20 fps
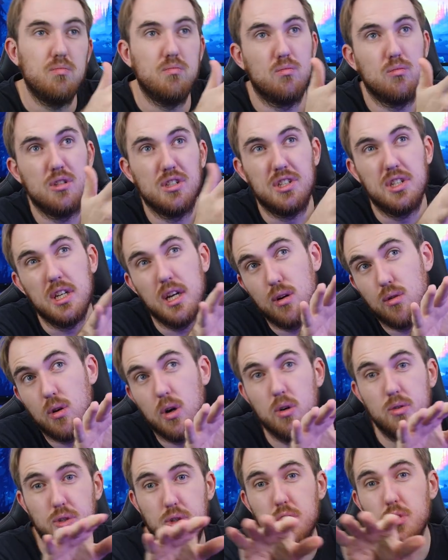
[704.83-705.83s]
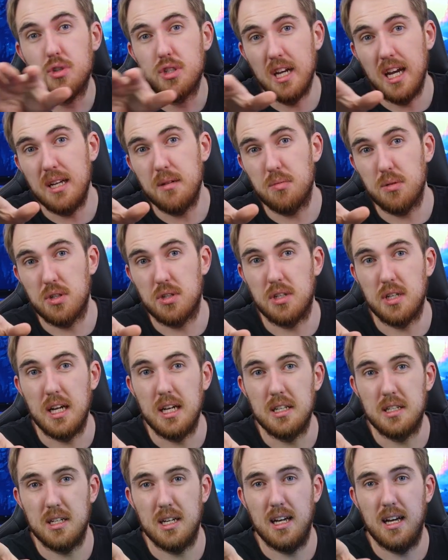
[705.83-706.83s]
0 to 10%
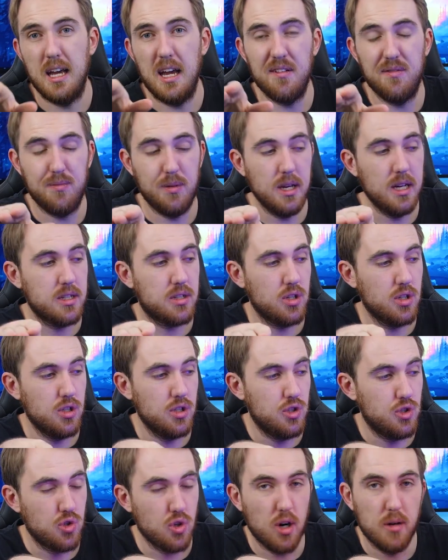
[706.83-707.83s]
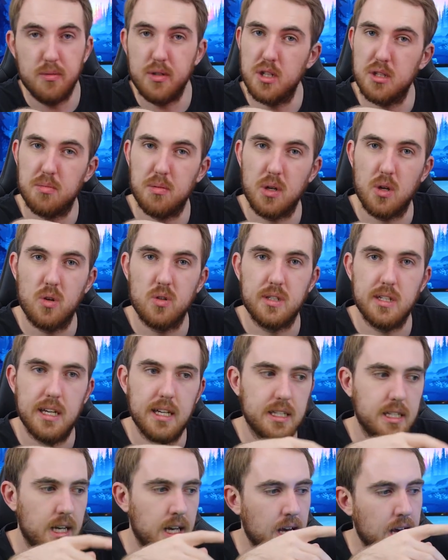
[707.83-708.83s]
uh, FPS drop just because
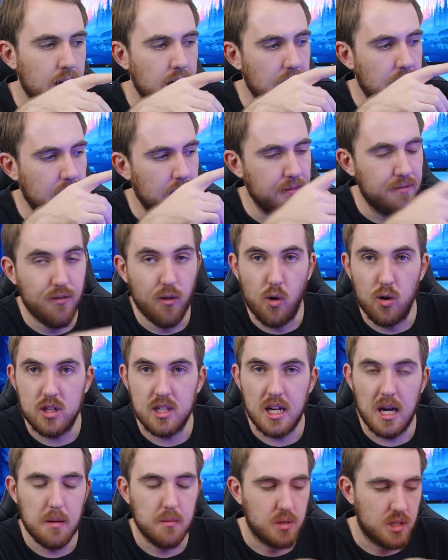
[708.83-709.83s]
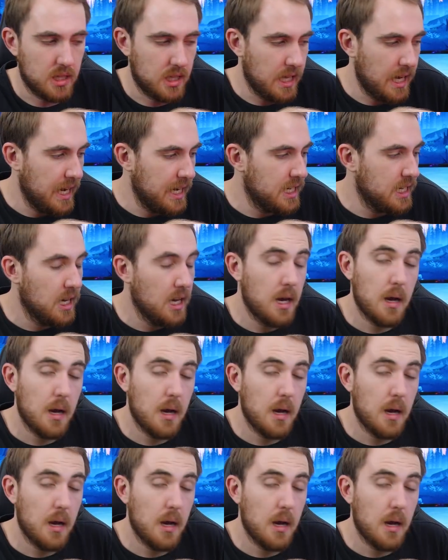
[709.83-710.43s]
it's uh, four times lane